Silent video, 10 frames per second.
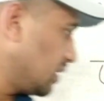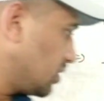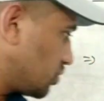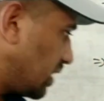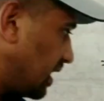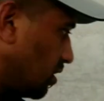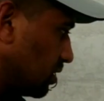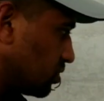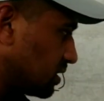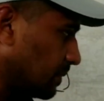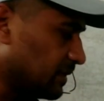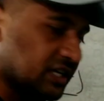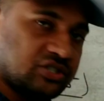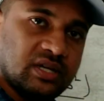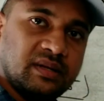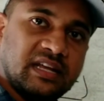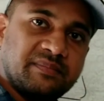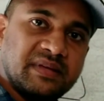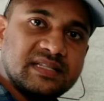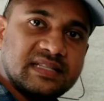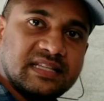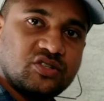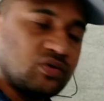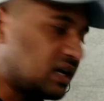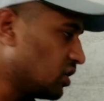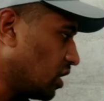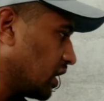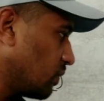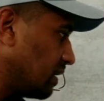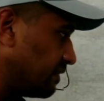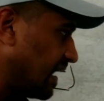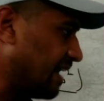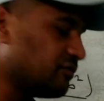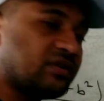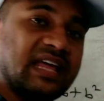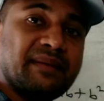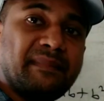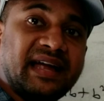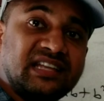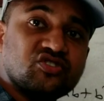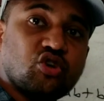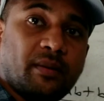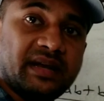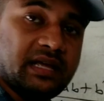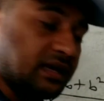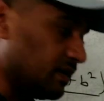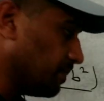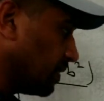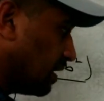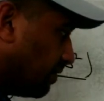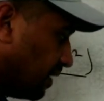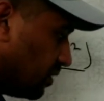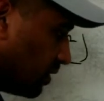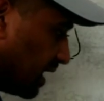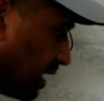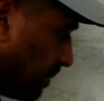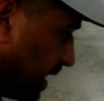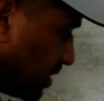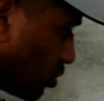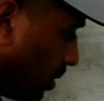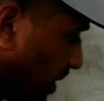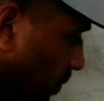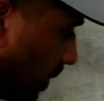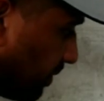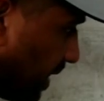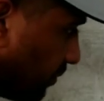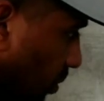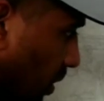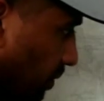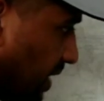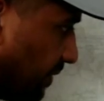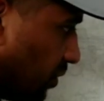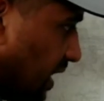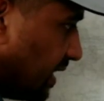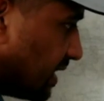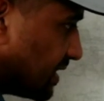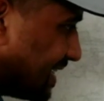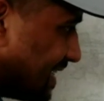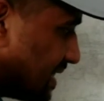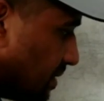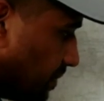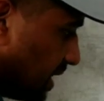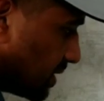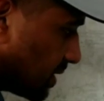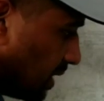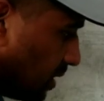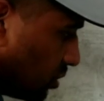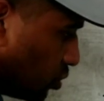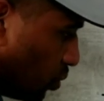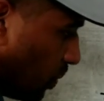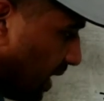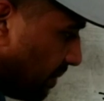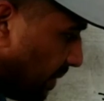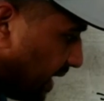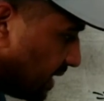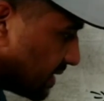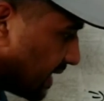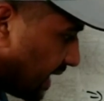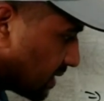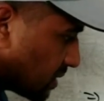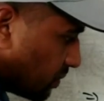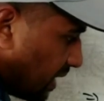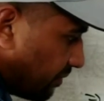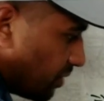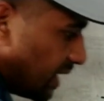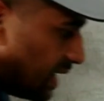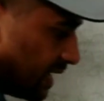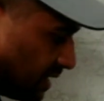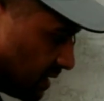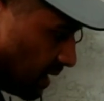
So here also subtraction, it means these two are not equal. We have to take minus common here. When you take minus common, what we have to interchange the place. 2y minus x, we have to write like this,